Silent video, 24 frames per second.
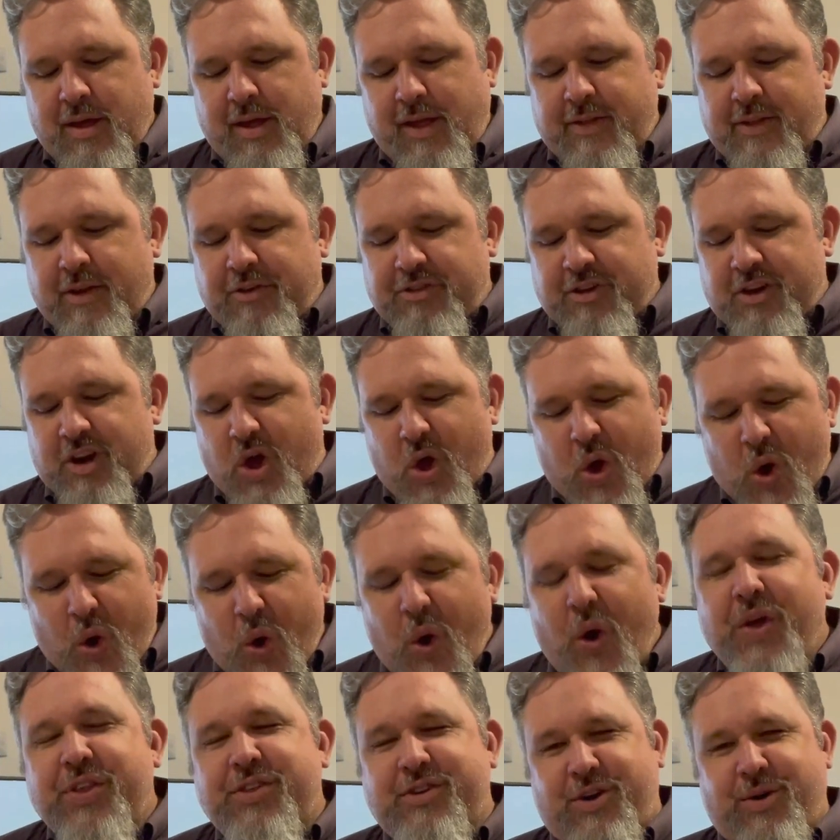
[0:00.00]
And there's an
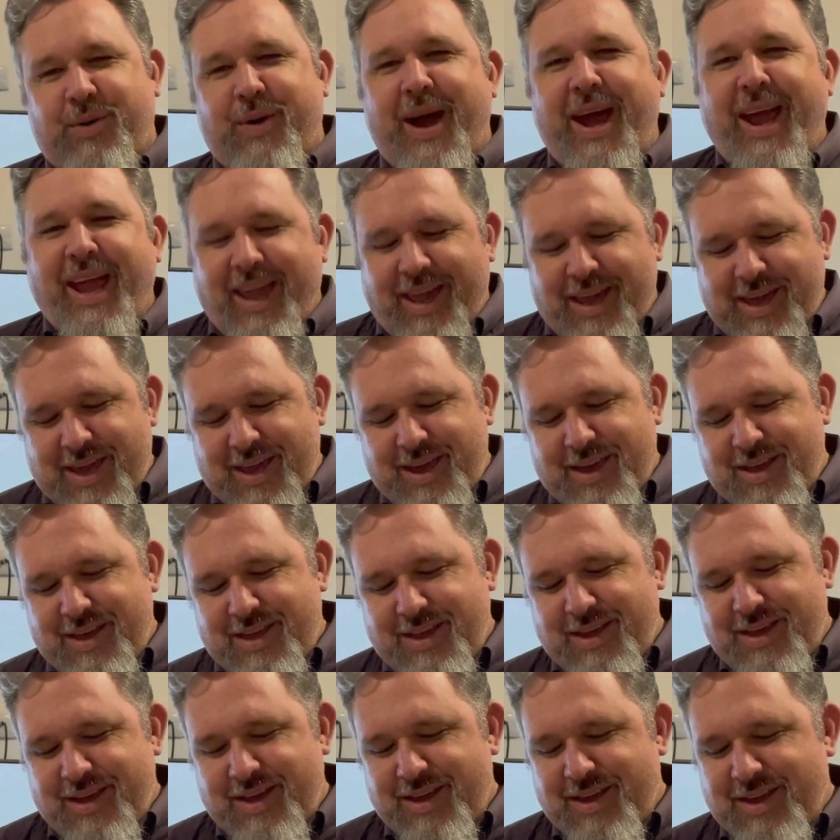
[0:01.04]
earthquake.
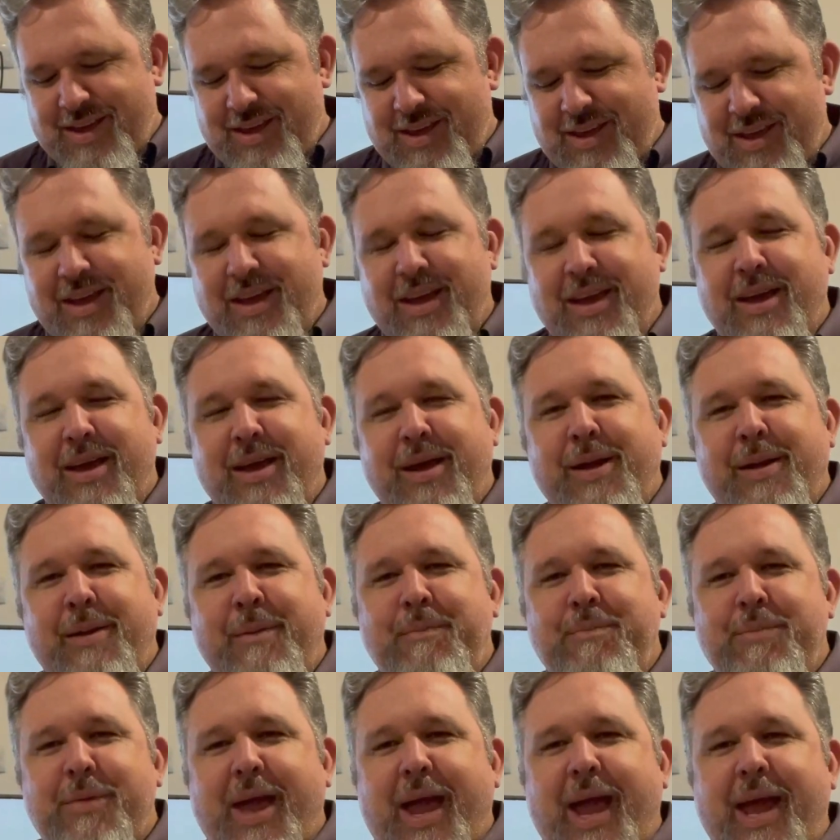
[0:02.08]

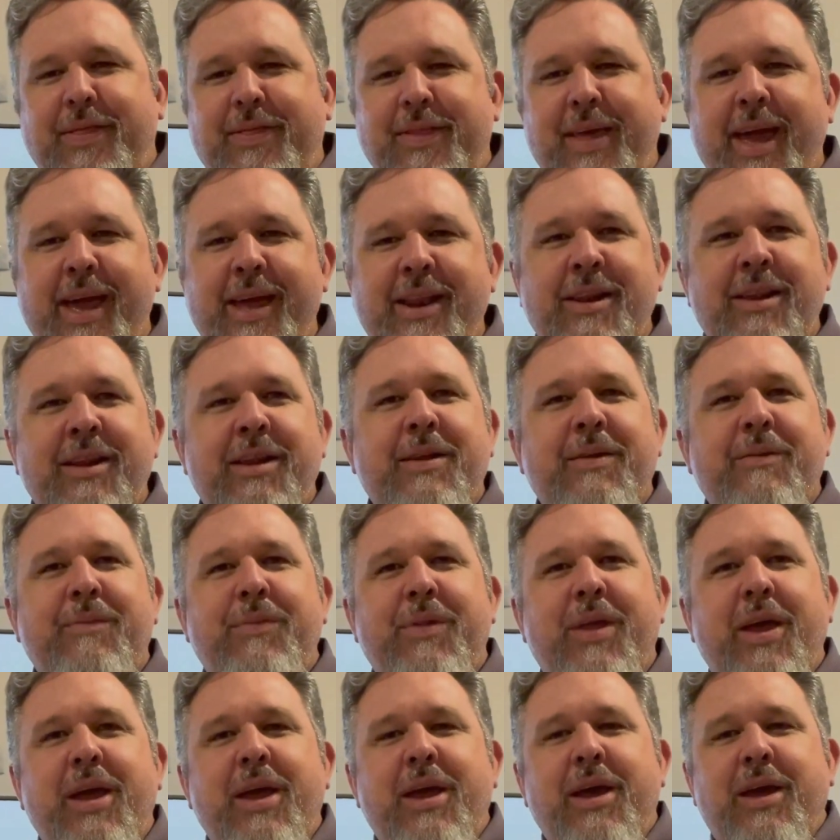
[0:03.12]
And then
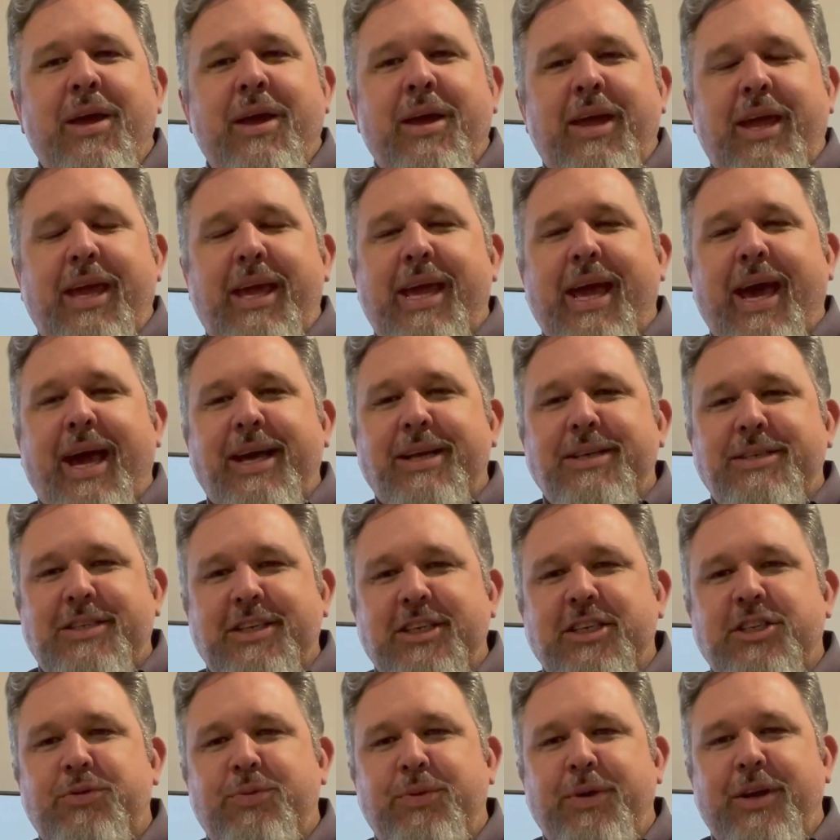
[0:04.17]
he has
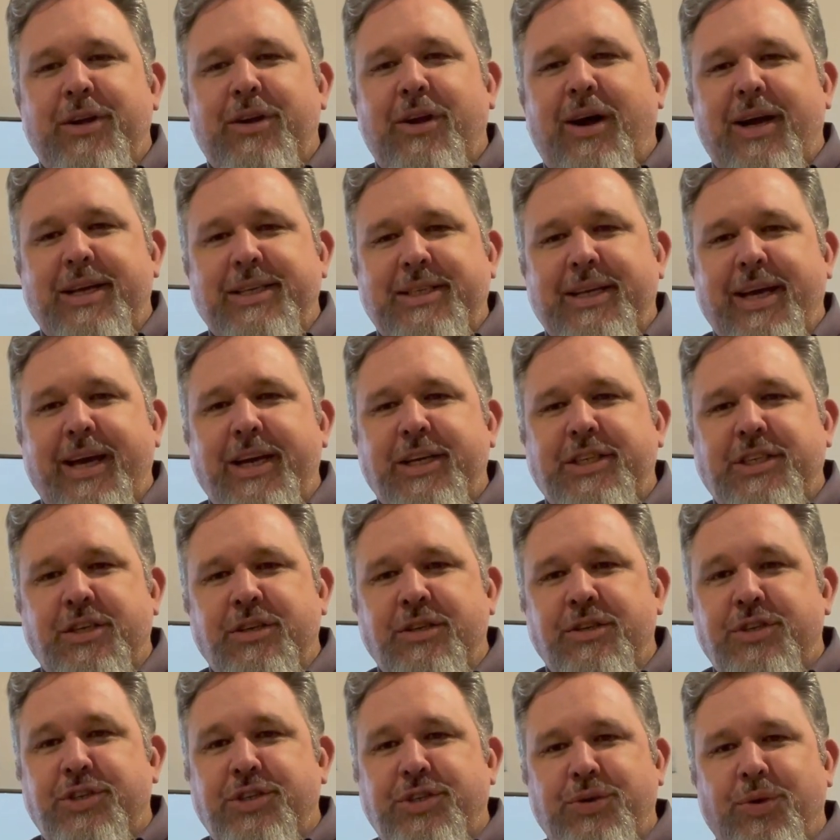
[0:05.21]
this
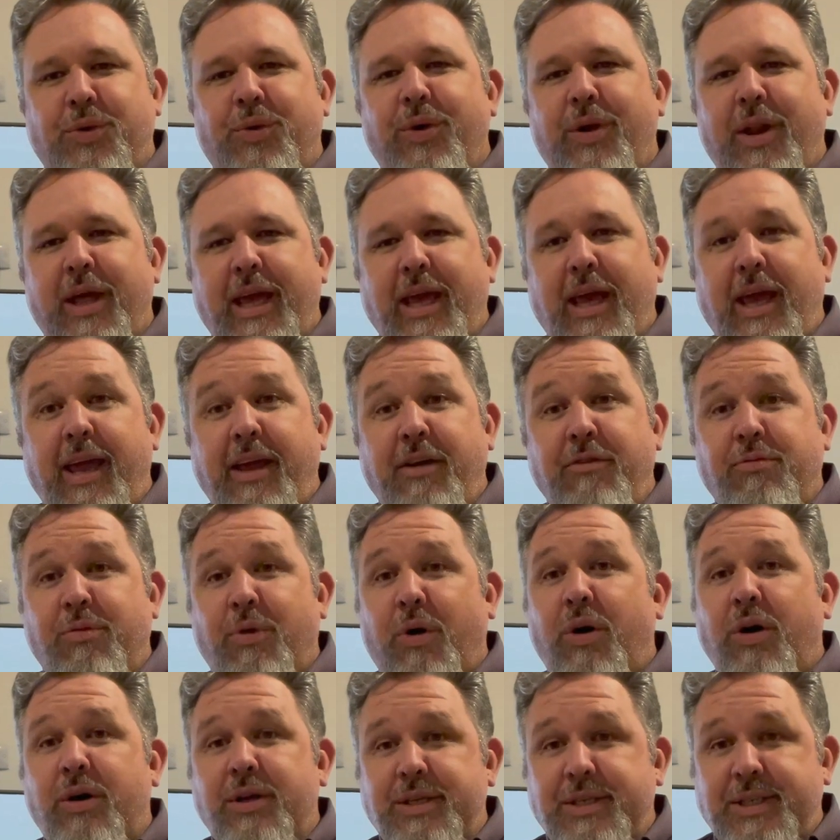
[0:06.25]
realization, surely he
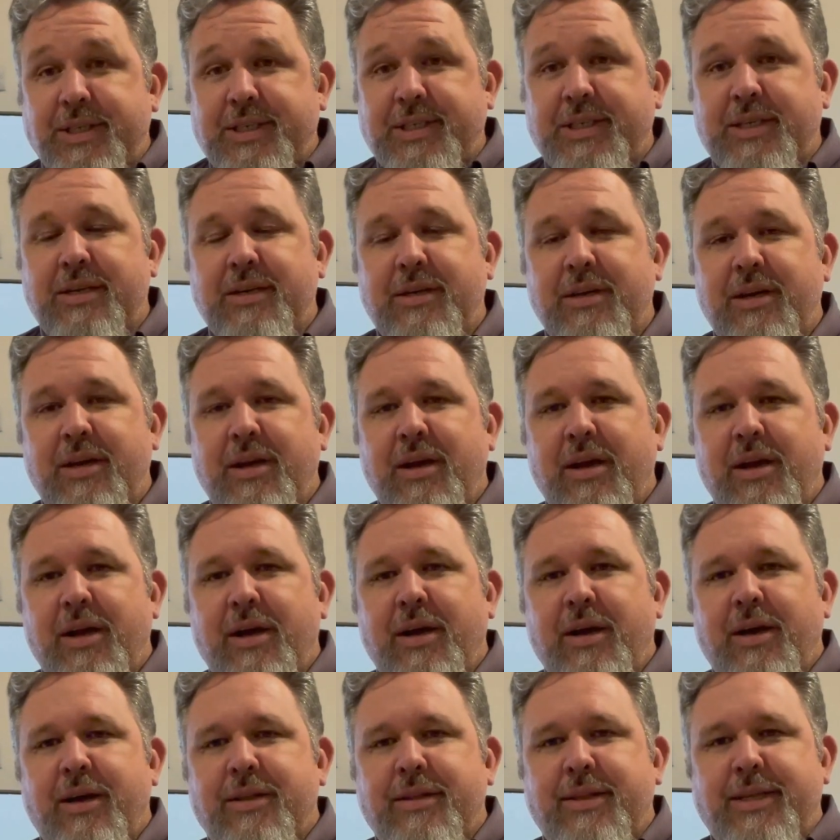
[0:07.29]
was
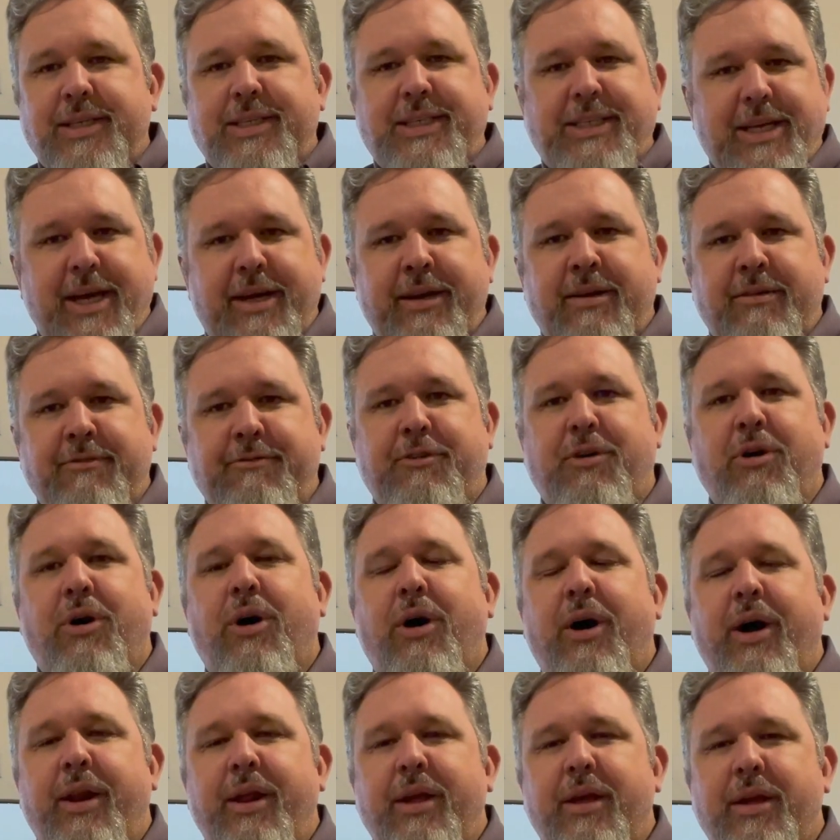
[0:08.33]
the Son of
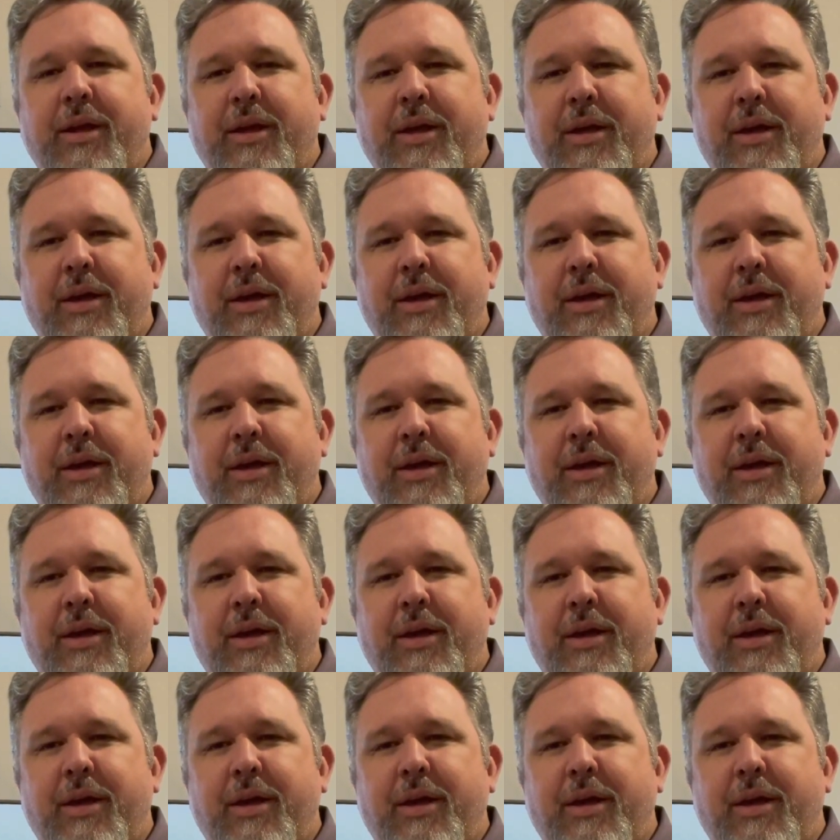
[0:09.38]
God.